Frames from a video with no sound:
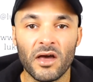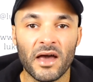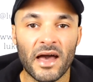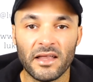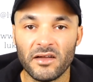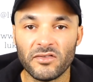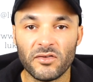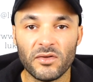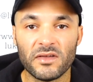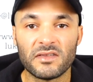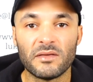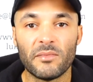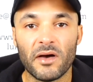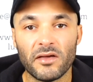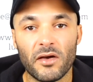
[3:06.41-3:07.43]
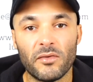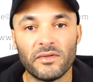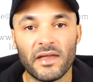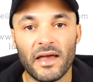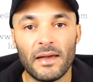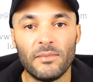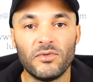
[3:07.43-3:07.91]
Can I do this in my own
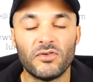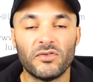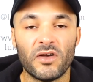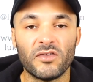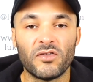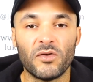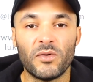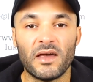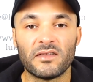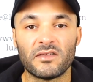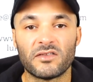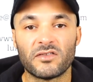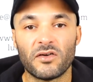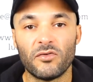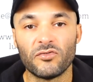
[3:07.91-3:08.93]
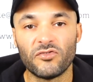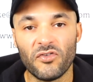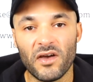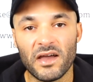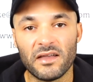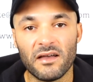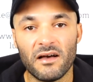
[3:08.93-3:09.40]
name? Should I do it as a sole
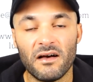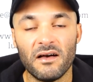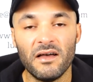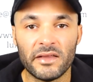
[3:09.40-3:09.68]
trader?